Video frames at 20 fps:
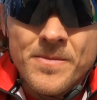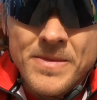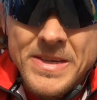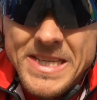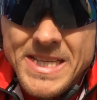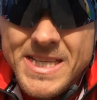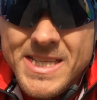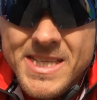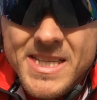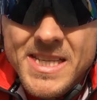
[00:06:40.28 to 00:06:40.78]

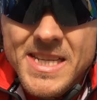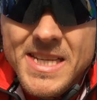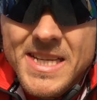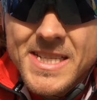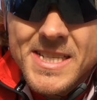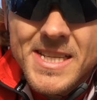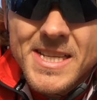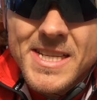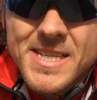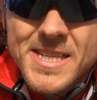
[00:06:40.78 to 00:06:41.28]
Minute
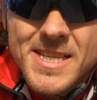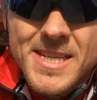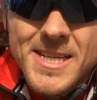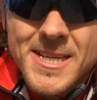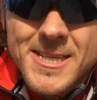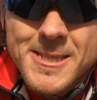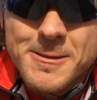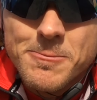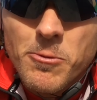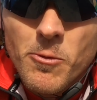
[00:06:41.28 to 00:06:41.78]

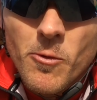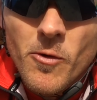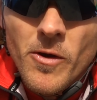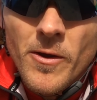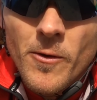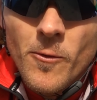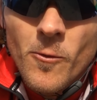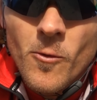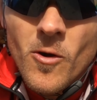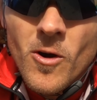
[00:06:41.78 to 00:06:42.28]
sixty-six
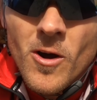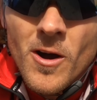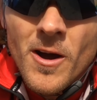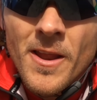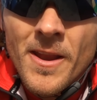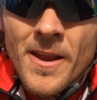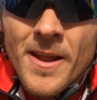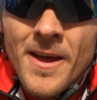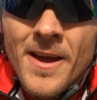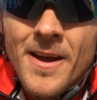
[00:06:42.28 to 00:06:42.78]
point
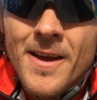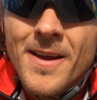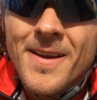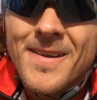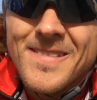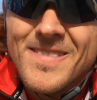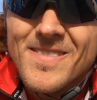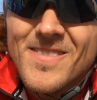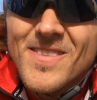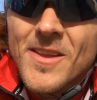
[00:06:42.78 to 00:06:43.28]

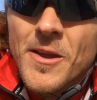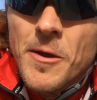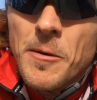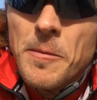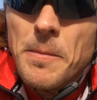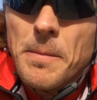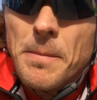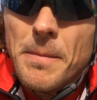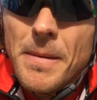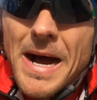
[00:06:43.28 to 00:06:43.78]

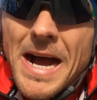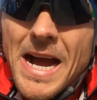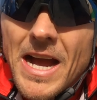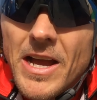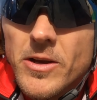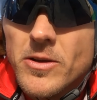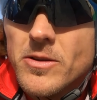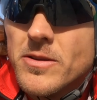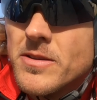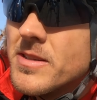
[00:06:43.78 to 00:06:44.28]
one
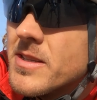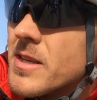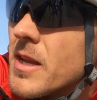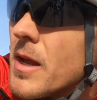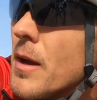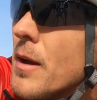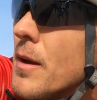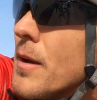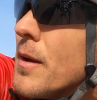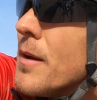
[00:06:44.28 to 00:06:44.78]
miles,
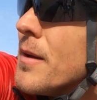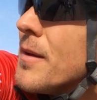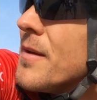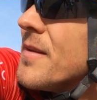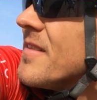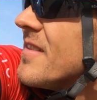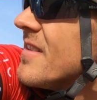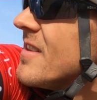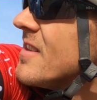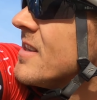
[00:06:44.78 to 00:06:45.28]

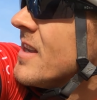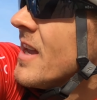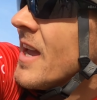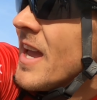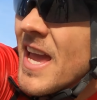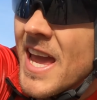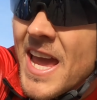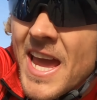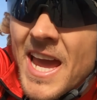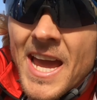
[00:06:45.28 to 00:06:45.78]

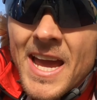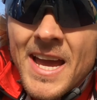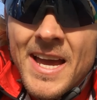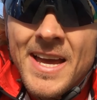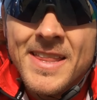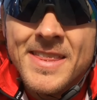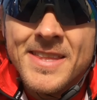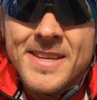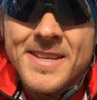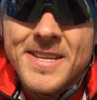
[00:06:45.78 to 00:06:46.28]

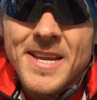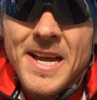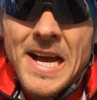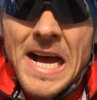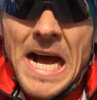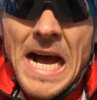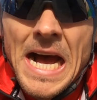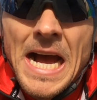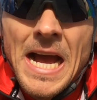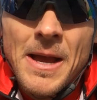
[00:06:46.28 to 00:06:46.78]
and the
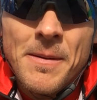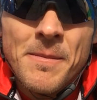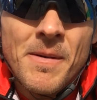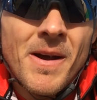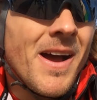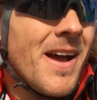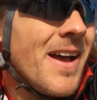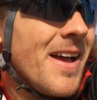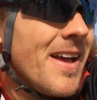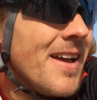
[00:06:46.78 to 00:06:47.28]

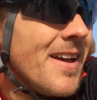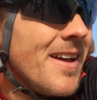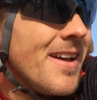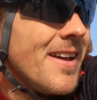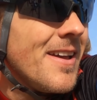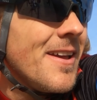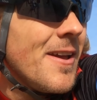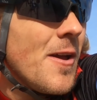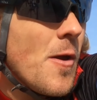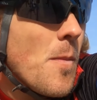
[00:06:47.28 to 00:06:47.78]

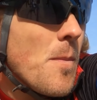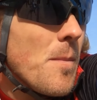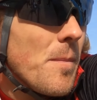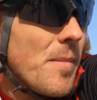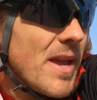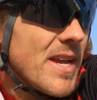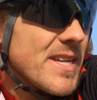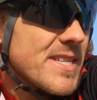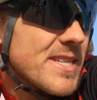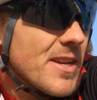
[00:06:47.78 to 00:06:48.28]

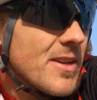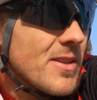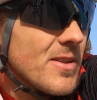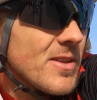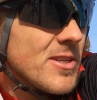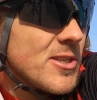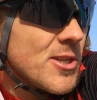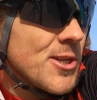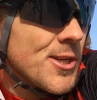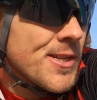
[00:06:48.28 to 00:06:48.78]
time
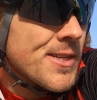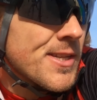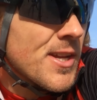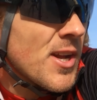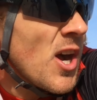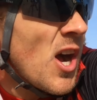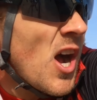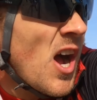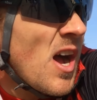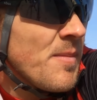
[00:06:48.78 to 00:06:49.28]
basically just
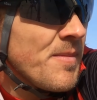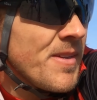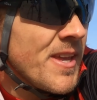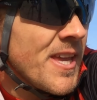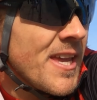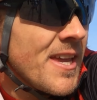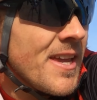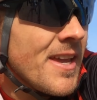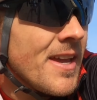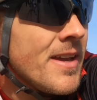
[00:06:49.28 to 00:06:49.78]
caught
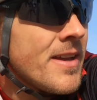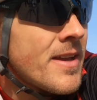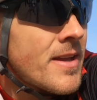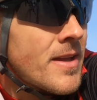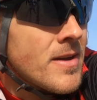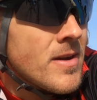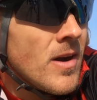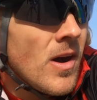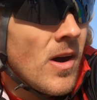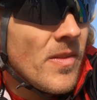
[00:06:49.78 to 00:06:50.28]
me
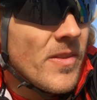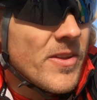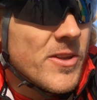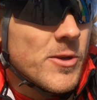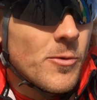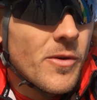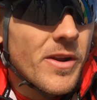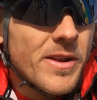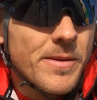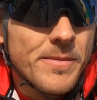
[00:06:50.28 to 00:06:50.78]
on the
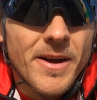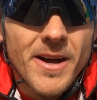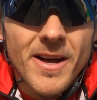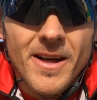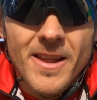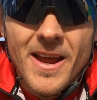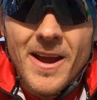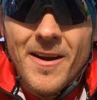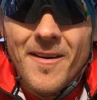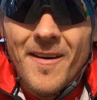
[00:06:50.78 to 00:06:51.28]
twenty
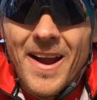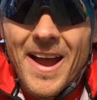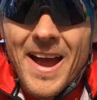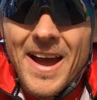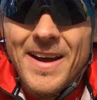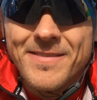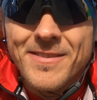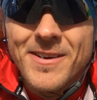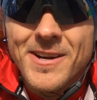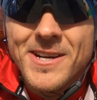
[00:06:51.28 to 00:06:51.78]
mile an hour
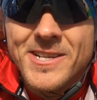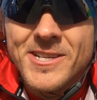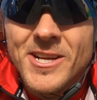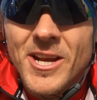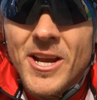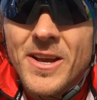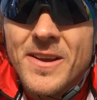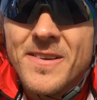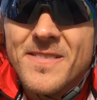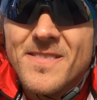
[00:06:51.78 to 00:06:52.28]
average.